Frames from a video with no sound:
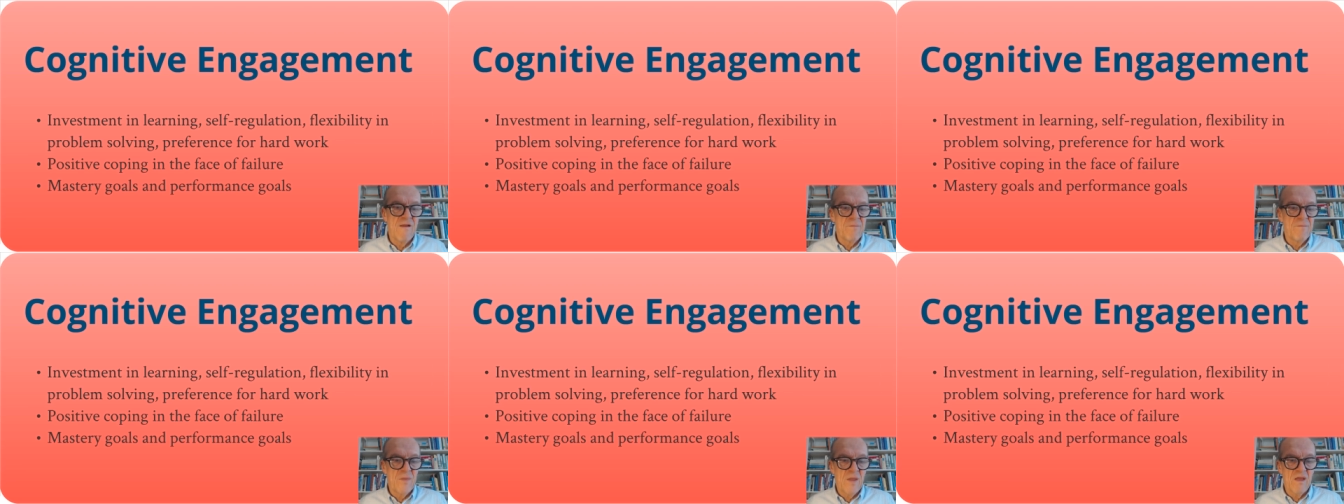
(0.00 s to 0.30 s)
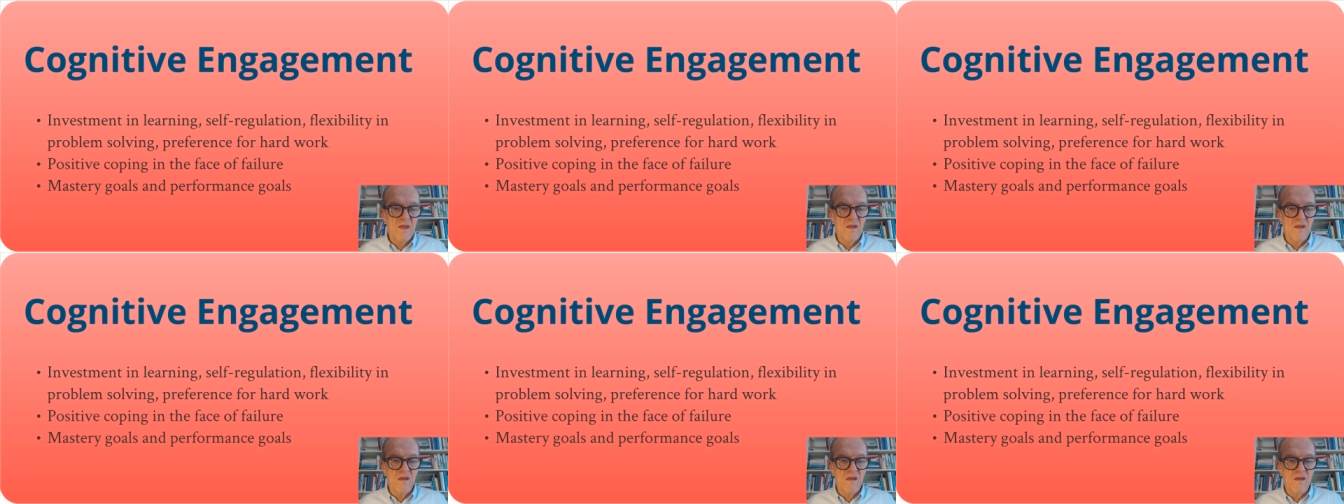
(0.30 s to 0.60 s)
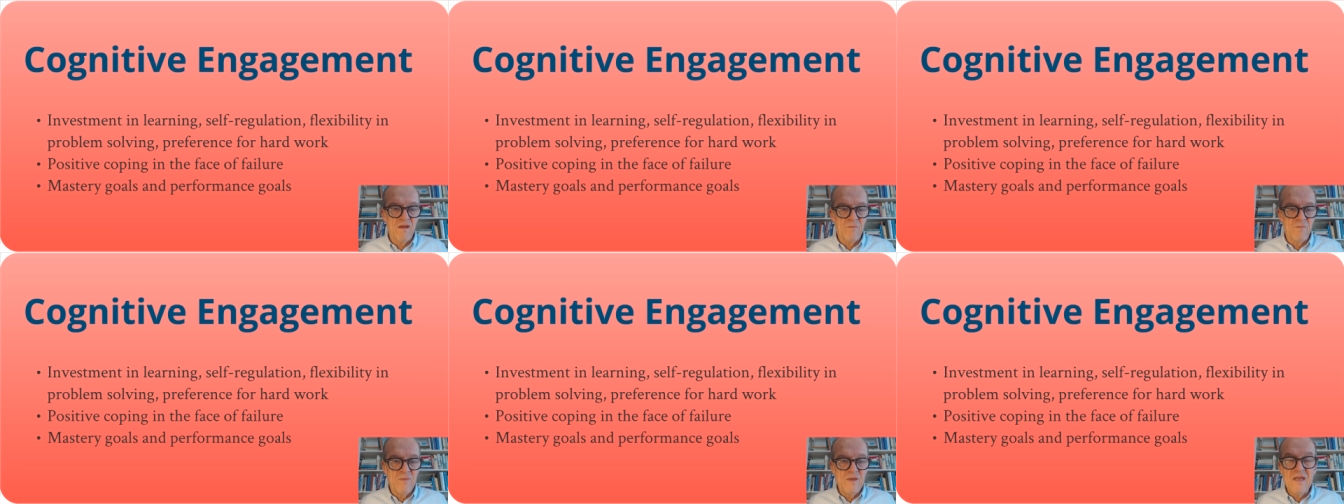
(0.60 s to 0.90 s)

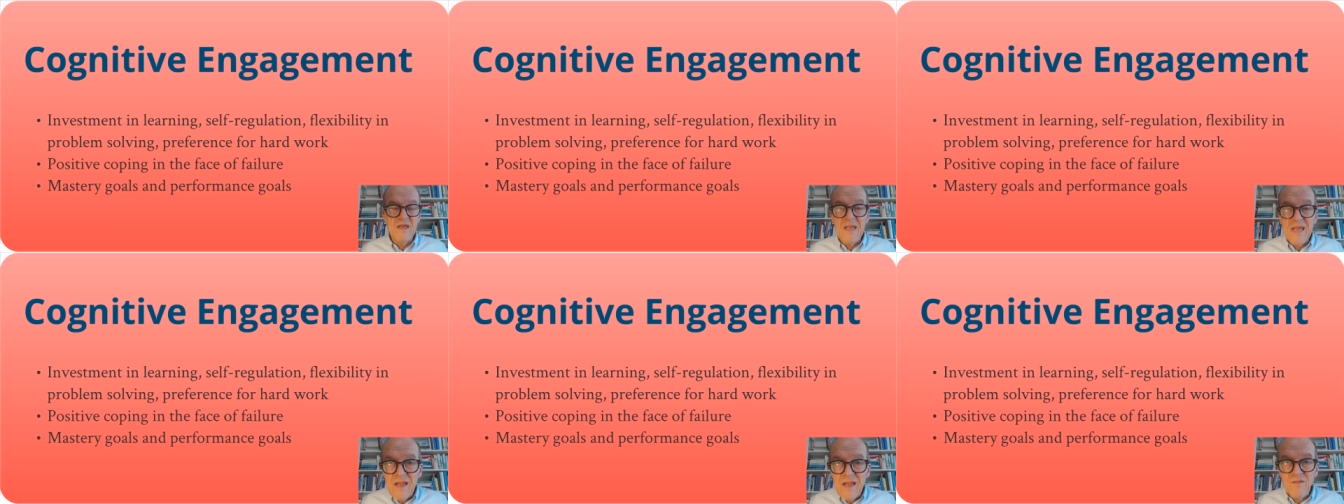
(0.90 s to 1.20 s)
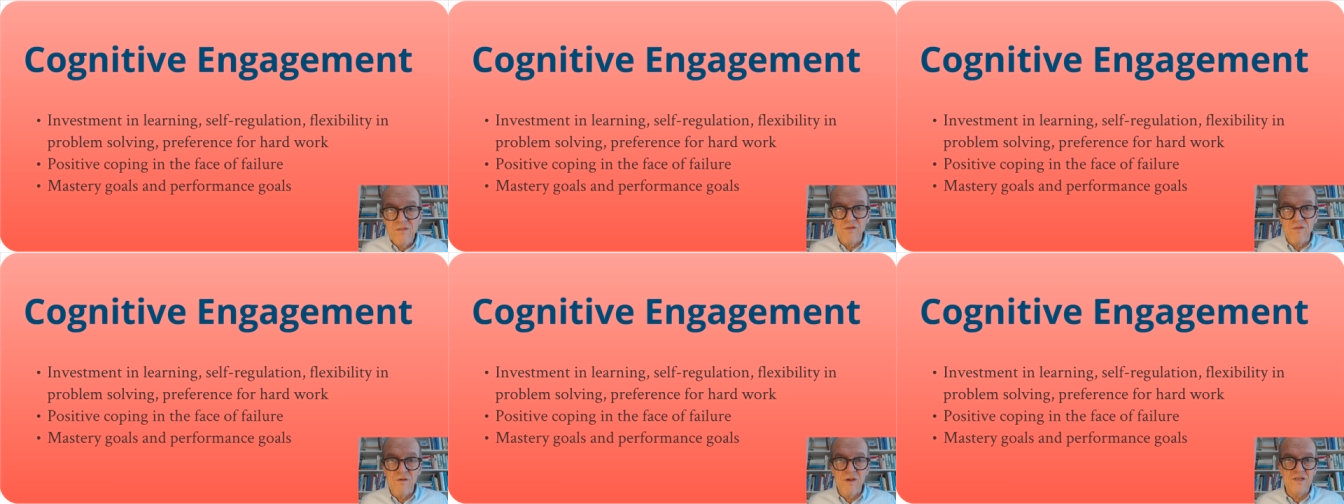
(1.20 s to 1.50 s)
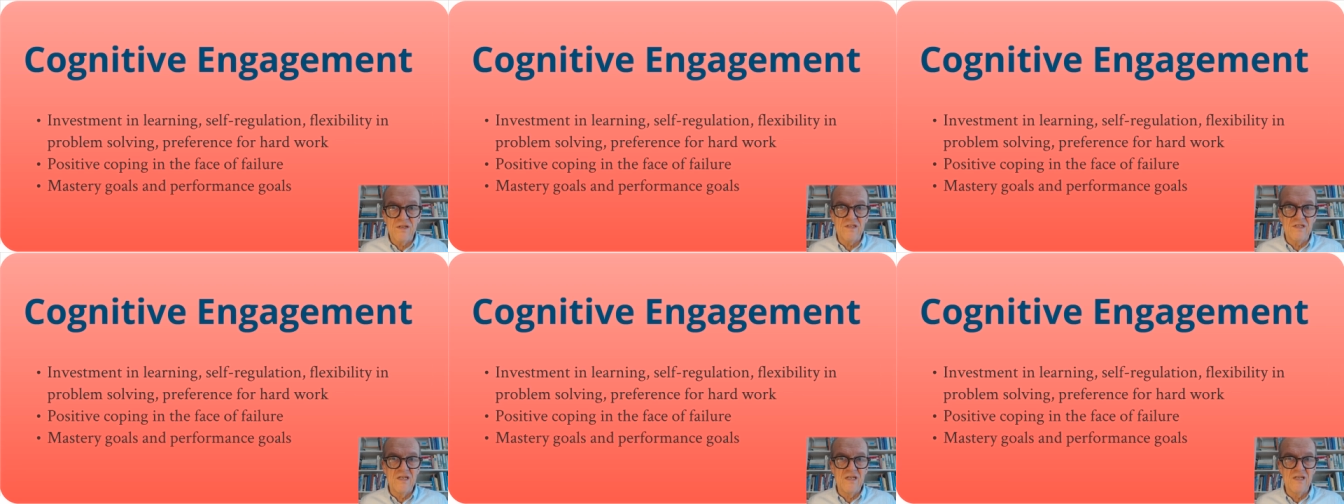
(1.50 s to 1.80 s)
being
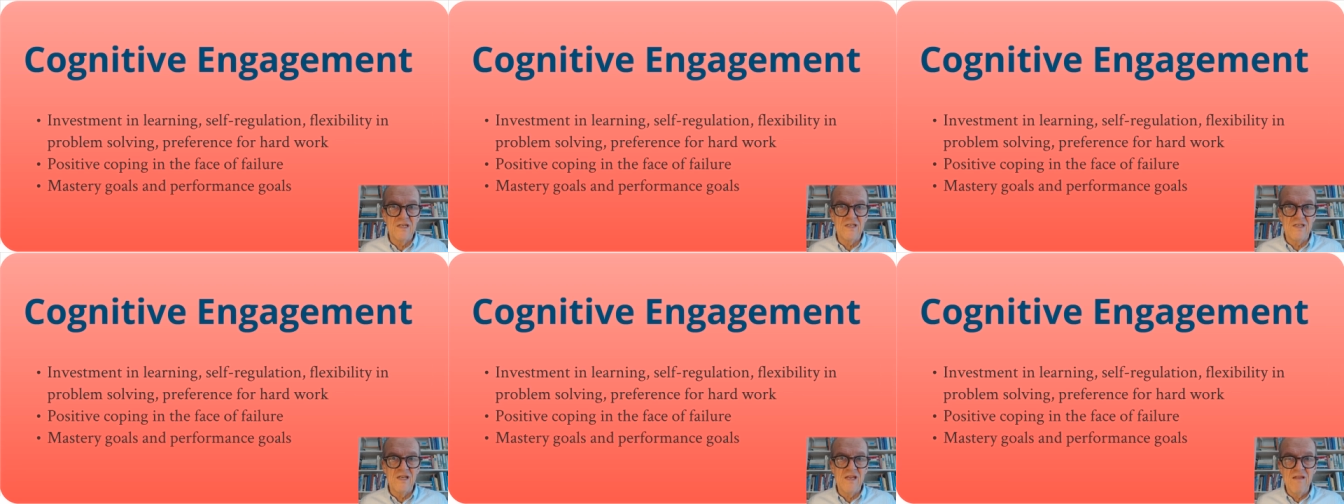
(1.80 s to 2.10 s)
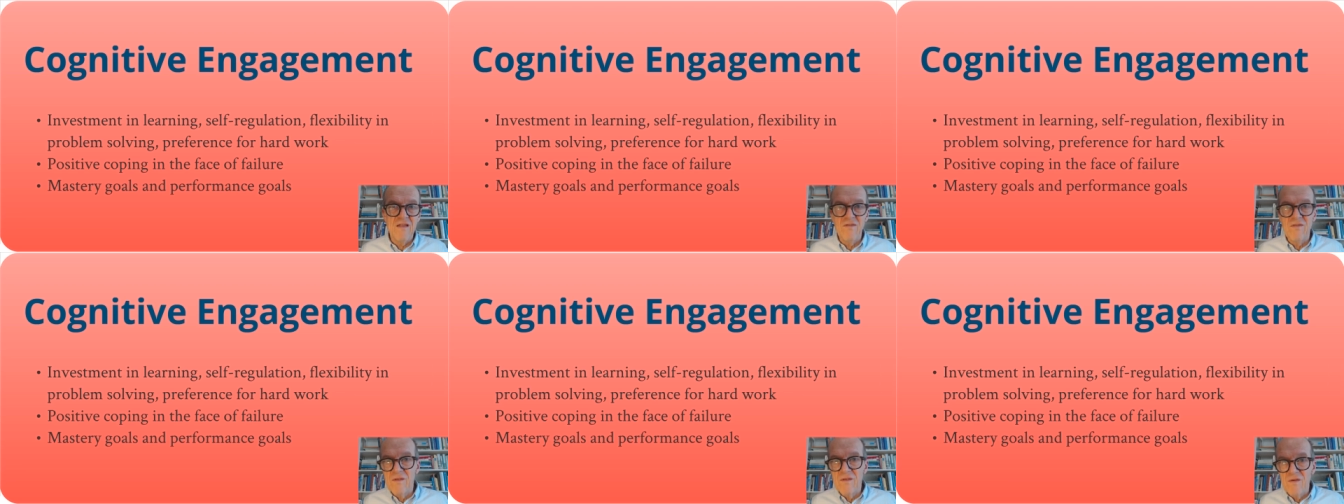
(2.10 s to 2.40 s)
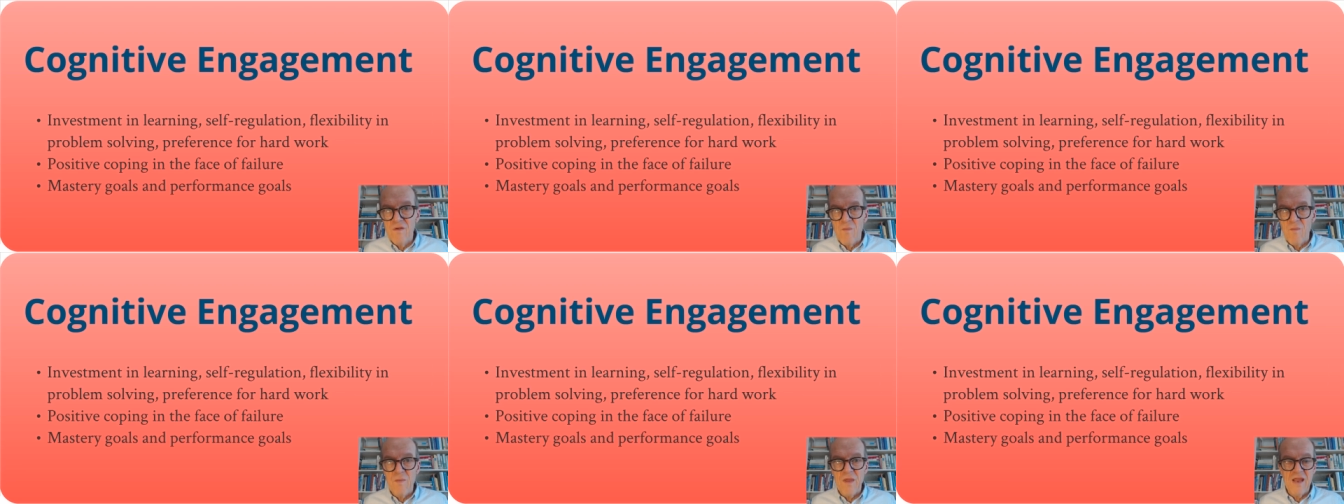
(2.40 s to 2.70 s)
interested in the
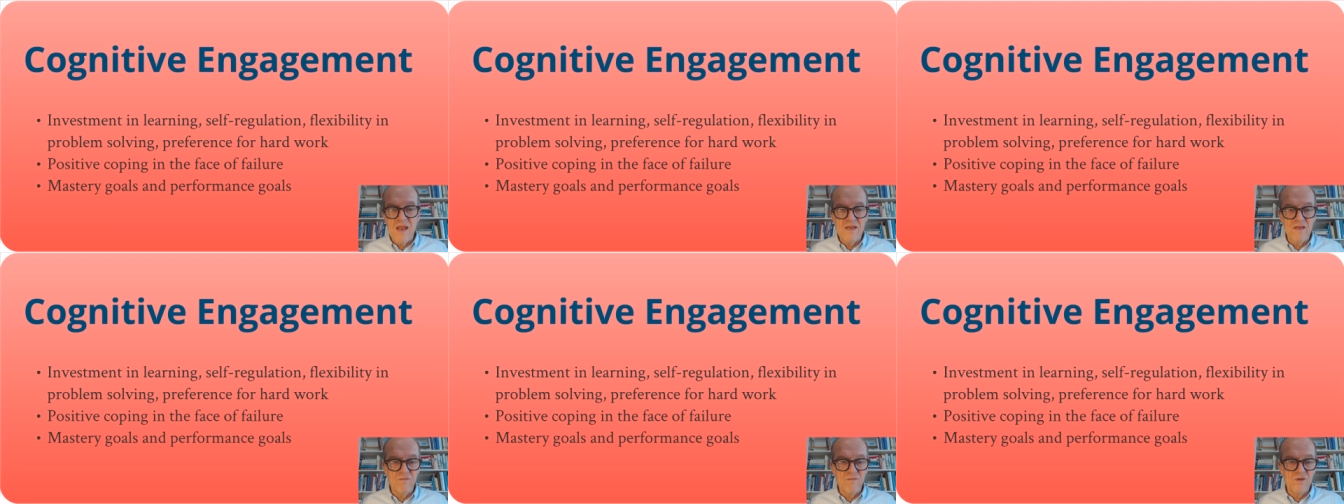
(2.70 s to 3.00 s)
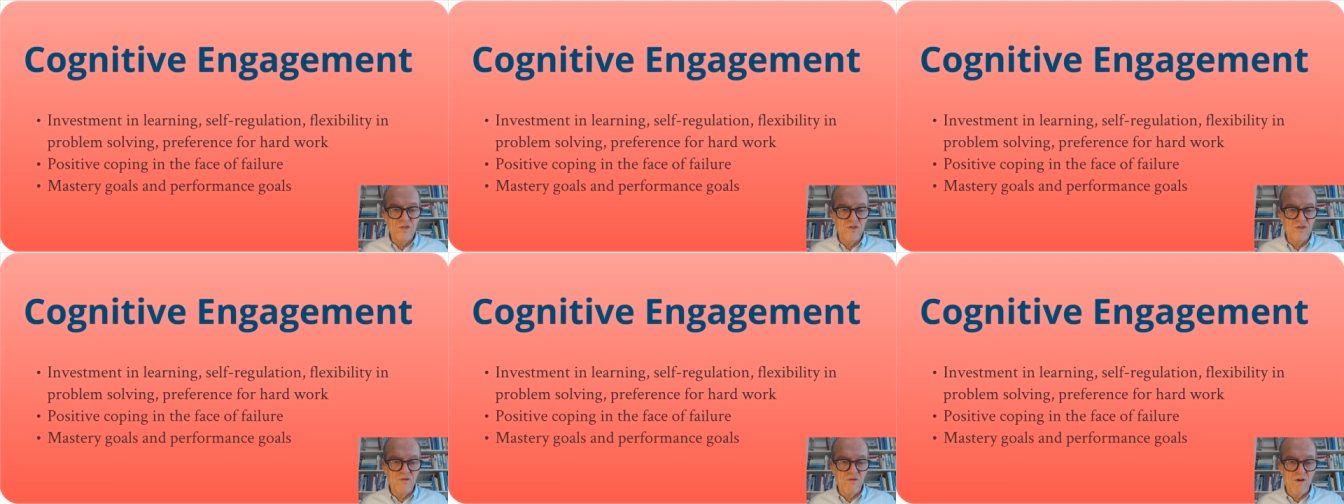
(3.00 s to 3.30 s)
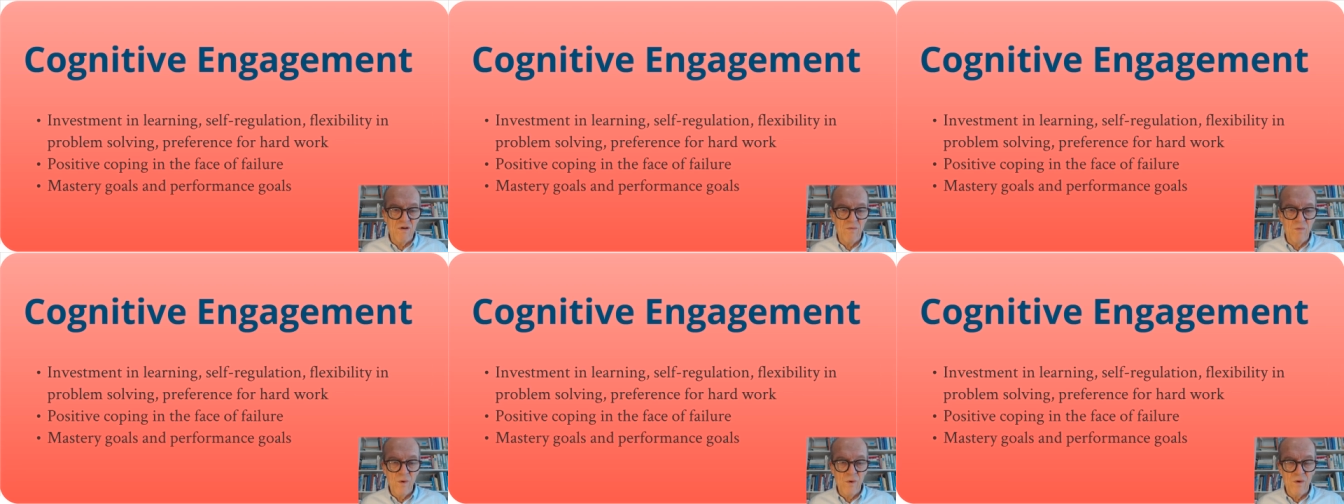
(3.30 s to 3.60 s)
domain in which you are
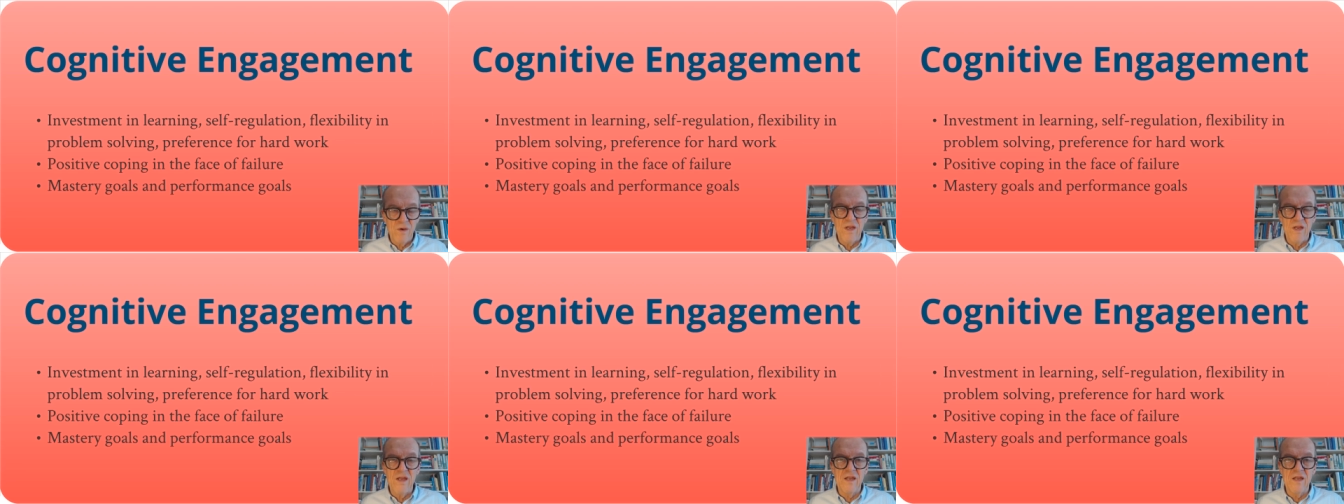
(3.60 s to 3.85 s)
working,